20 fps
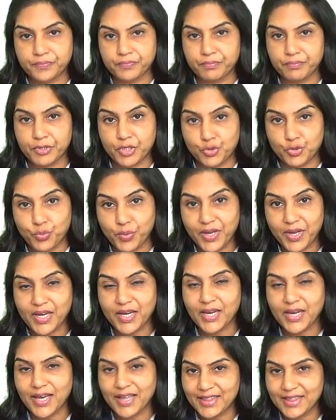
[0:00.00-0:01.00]
between
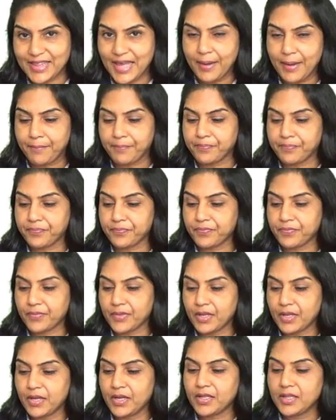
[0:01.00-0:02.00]
them.
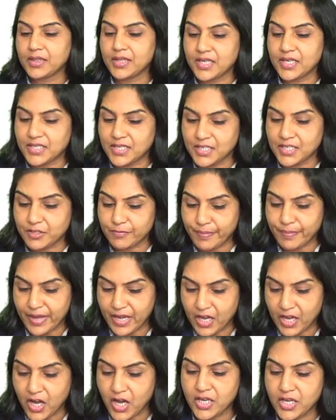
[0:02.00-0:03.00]
This is
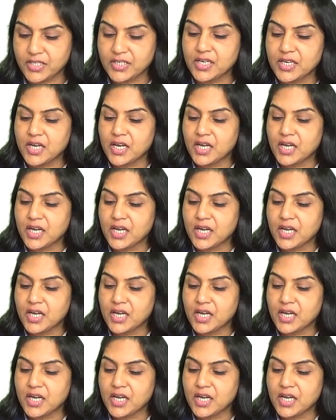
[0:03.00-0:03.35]
because